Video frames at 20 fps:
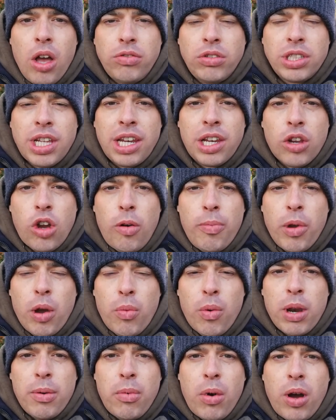Just had a comment
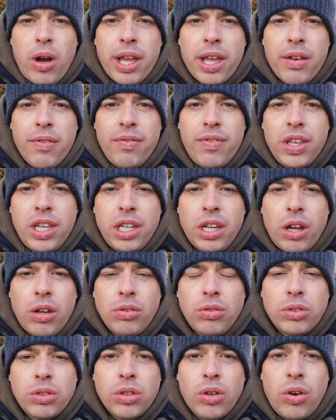on one of my
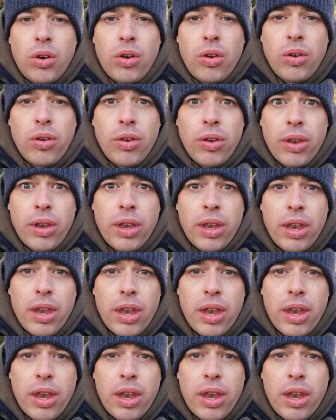videos on